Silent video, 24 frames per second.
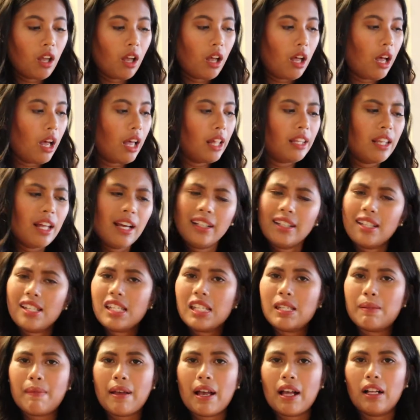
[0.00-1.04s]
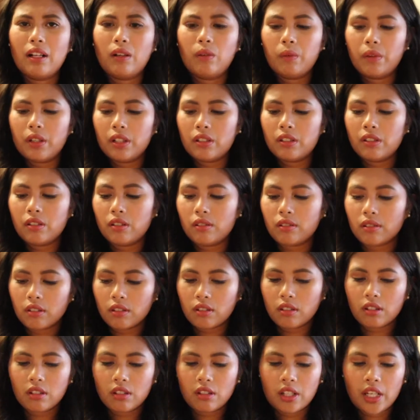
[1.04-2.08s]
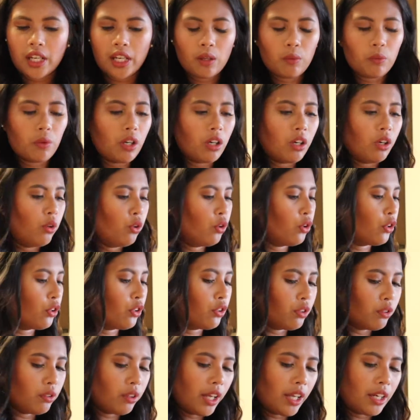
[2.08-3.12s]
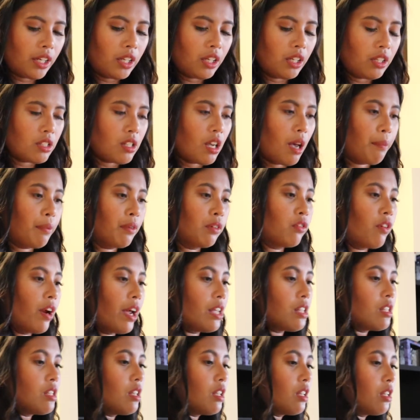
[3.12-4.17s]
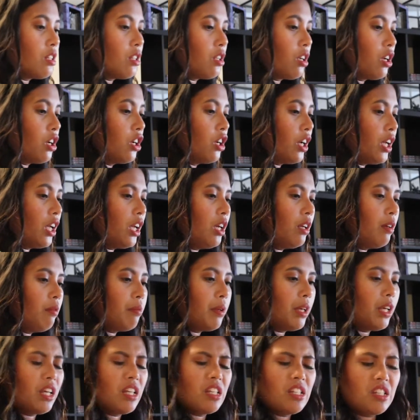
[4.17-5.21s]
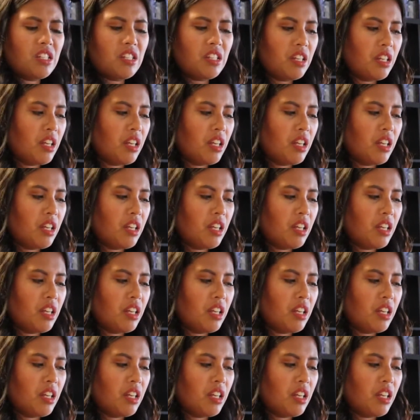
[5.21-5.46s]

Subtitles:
I like the smell when quinoa or any type of rice is cooking because